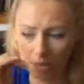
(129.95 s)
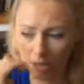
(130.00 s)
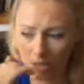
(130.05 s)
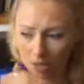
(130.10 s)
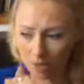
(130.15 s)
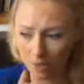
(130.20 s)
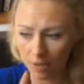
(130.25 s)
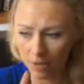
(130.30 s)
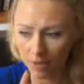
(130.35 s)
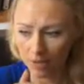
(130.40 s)

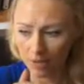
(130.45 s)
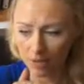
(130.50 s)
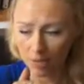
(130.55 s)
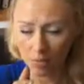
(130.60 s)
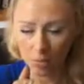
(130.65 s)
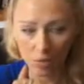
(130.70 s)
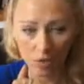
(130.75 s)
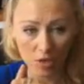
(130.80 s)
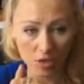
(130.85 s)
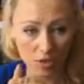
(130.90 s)

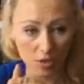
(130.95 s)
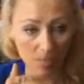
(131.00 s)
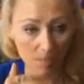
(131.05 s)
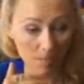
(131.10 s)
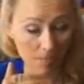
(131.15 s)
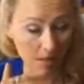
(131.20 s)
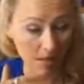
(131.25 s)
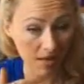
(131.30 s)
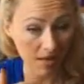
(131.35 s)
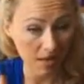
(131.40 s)
Typically we
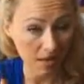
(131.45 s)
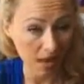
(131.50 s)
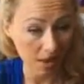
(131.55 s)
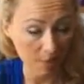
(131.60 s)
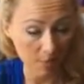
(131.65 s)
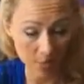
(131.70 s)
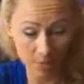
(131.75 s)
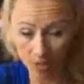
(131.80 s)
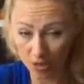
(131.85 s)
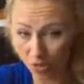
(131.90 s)
can make an
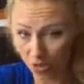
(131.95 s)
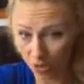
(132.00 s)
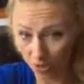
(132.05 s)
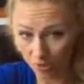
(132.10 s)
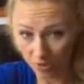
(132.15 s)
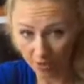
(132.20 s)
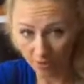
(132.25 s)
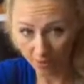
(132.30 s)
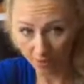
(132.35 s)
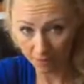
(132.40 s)

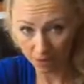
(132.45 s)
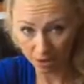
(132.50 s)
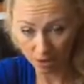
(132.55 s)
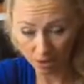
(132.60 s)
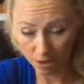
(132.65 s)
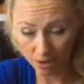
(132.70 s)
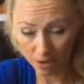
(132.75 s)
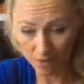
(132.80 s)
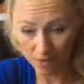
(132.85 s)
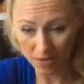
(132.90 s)
operational
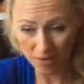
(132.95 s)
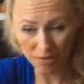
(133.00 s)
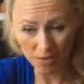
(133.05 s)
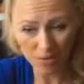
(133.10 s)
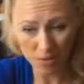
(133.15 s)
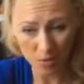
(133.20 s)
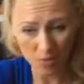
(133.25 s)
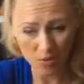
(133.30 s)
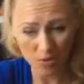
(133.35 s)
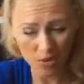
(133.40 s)
definition of it,
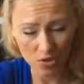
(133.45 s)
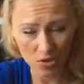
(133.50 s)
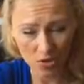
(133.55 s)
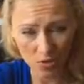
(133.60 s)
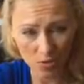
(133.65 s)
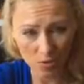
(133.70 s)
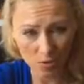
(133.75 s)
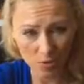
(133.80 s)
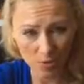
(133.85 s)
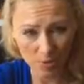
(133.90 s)
so it's
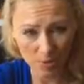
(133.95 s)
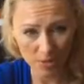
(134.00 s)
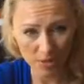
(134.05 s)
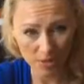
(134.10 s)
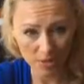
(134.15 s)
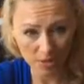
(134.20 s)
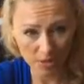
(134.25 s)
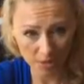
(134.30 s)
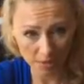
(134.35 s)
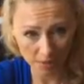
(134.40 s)
so
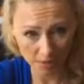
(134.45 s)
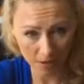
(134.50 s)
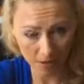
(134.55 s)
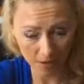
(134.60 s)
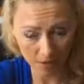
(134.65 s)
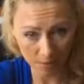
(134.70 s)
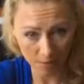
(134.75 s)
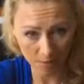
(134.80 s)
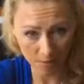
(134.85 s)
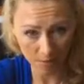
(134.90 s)

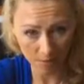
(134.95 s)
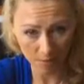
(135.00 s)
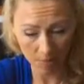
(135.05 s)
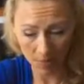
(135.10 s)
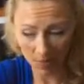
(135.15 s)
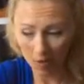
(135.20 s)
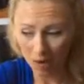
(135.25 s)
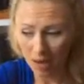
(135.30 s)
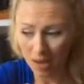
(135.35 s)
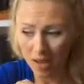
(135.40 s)
specific,
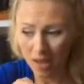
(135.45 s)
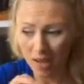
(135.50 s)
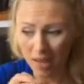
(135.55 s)
remember,